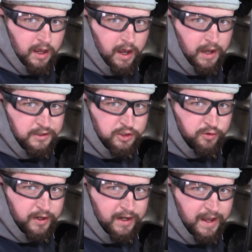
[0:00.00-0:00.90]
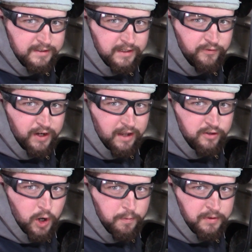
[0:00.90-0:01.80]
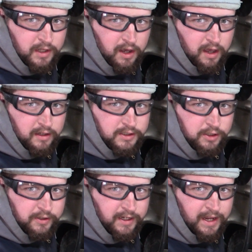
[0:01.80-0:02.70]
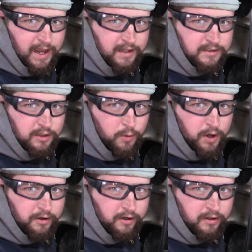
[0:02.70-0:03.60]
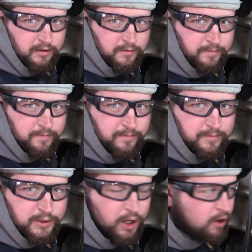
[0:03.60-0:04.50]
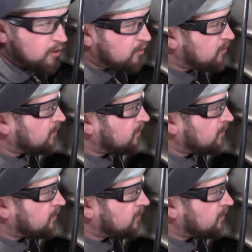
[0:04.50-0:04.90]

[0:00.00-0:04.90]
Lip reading: I just realized I forgot to open the shielding gas on the welder, so